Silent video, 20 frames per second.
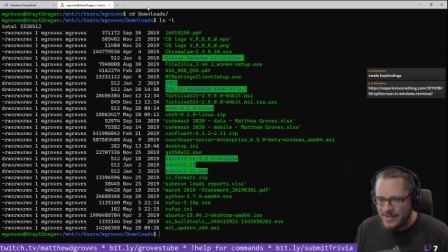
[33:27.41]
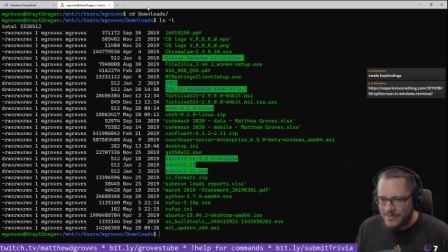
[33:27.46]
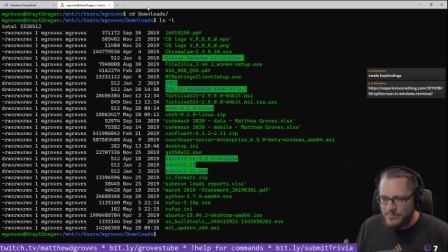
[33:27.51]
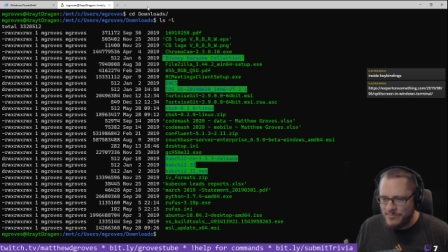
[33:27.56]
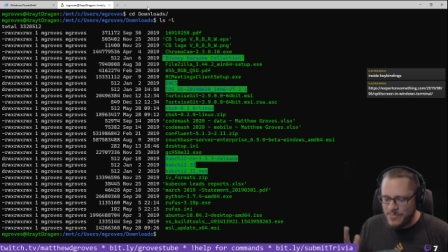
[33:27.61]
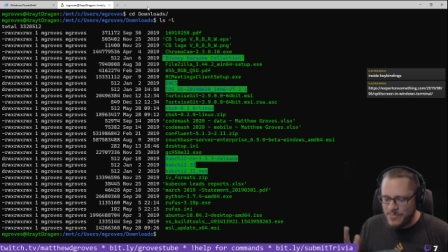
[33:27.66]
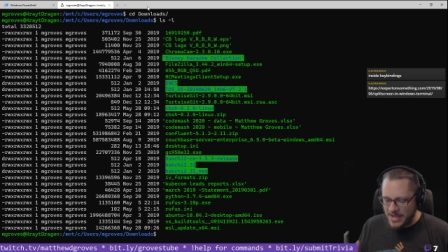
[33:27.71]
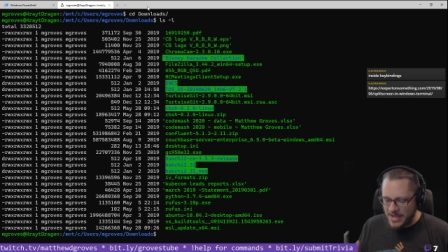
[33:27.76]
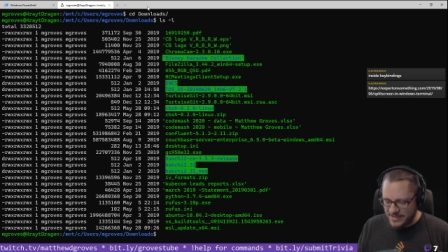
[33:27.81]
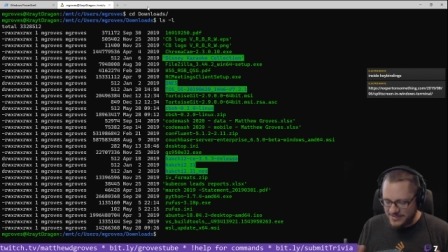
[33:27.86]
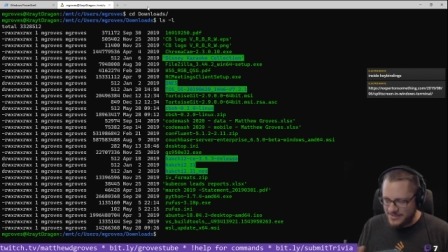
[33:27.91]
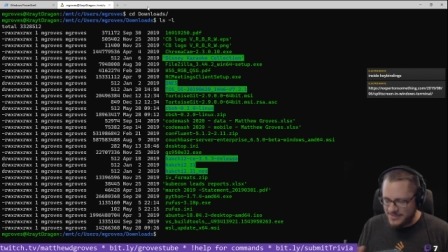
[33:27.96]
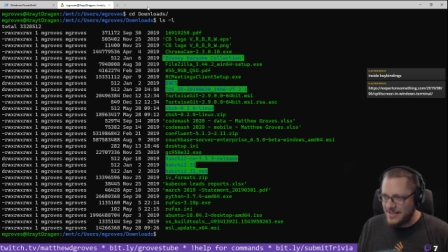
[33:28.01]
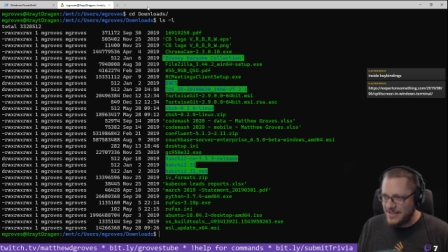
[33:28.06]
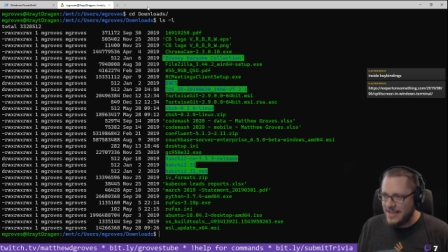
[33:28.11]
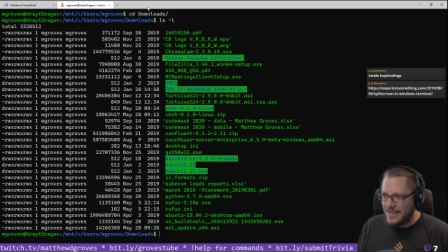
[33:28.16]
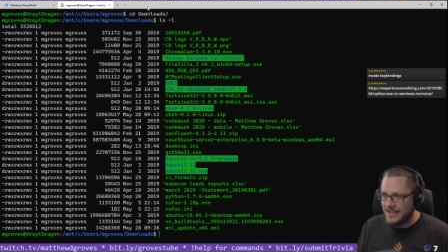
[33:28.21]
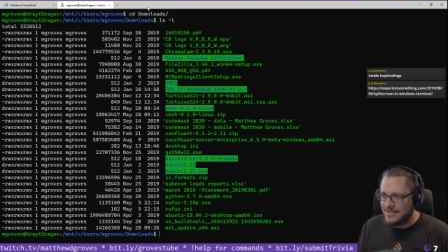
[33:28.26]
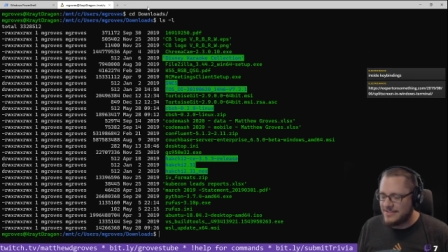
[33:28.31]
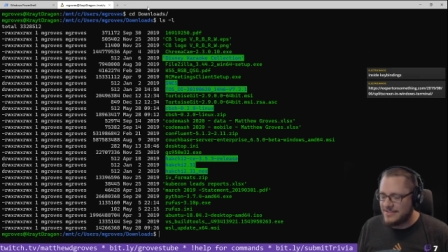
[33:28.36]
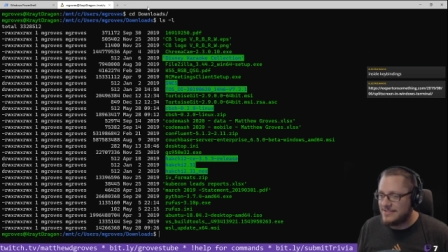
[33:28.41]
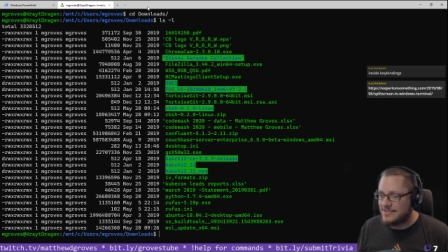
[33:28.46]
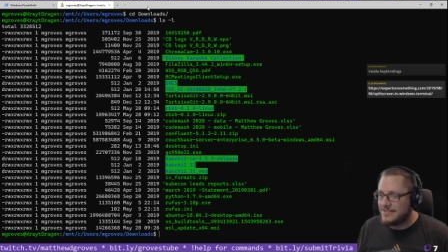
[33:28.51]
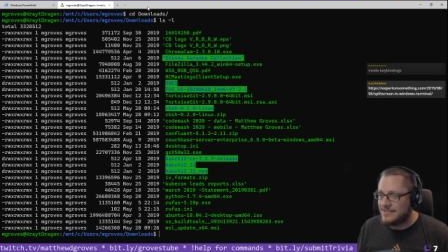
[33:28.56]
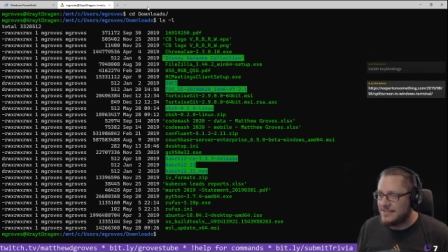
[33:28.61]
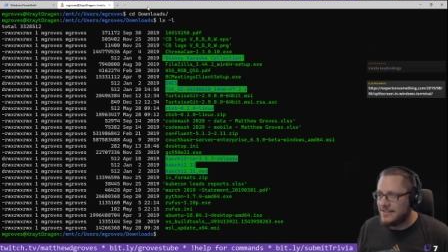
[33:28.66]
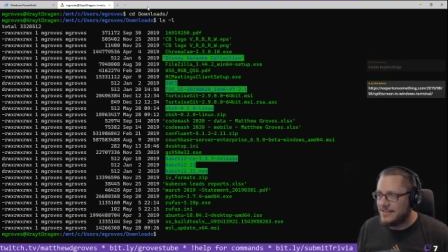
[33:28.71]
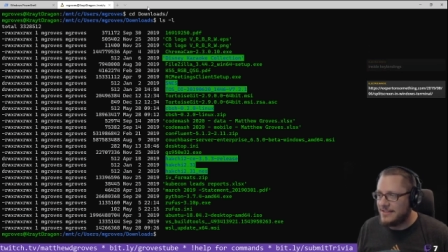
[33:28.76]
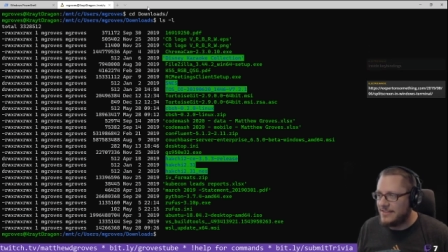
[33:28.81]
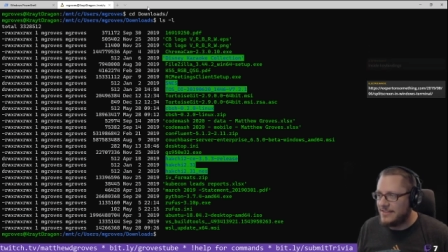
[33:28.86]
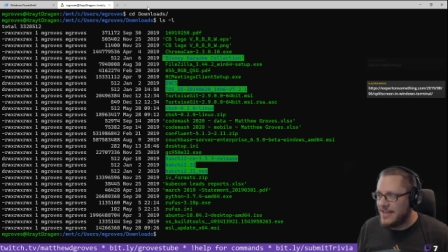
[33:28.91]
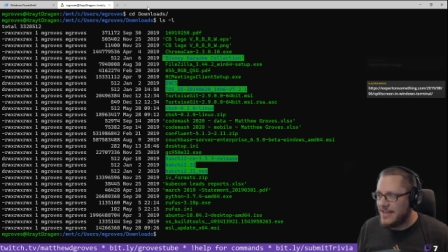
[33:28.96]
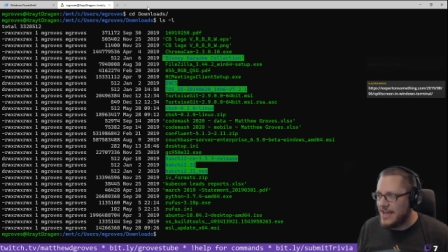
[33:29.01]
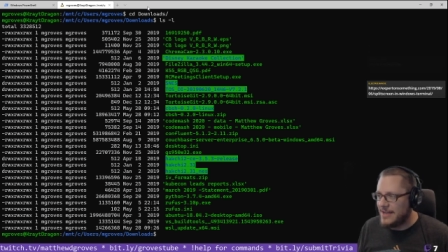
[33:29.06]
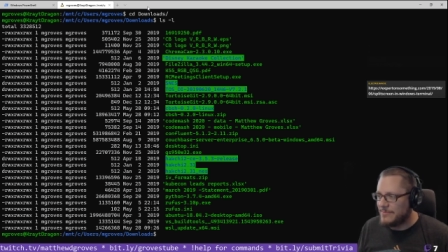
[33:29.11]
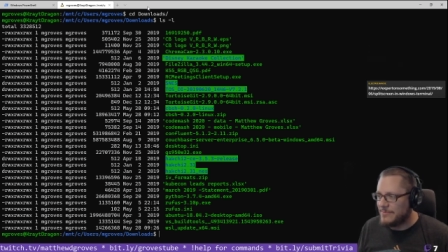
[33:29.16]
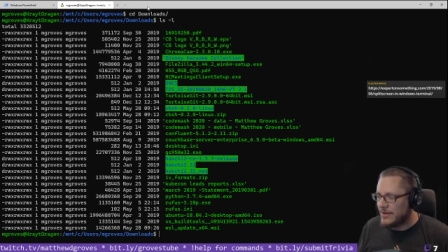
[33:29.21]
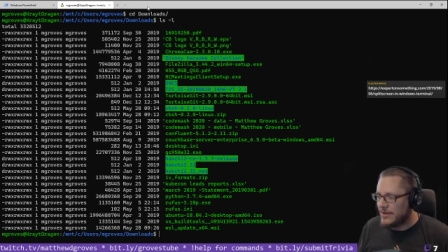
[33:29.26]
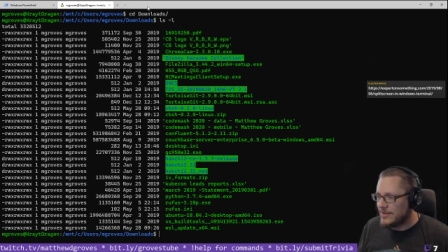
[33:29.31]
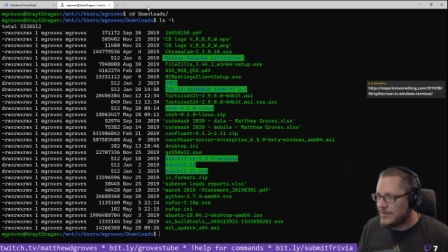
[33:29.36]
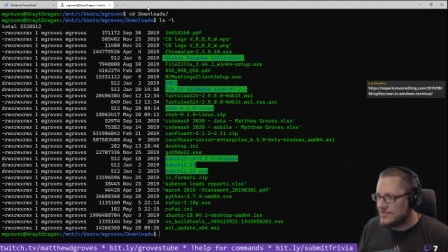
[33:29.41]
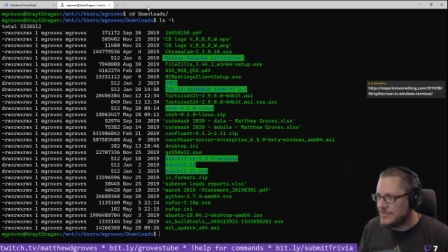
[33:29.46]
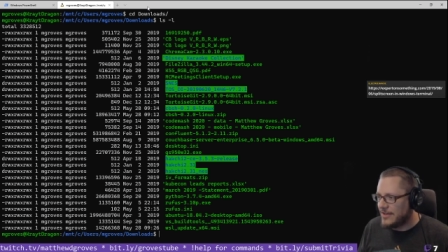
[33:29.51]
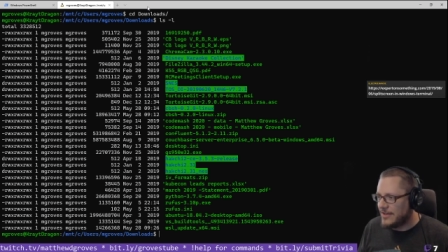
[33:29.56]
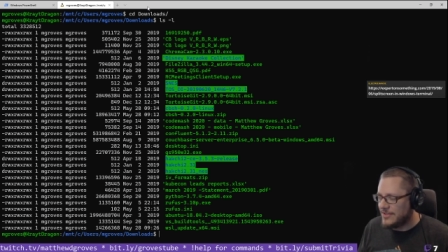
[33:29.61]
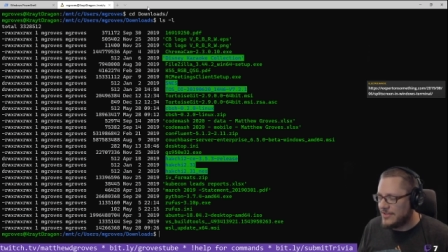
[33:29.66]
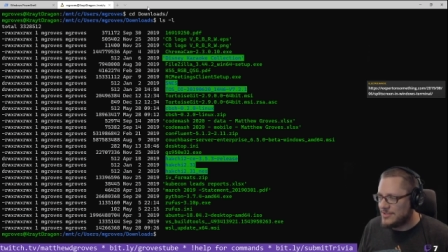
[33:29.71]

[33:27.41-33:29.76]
best things that Microsoft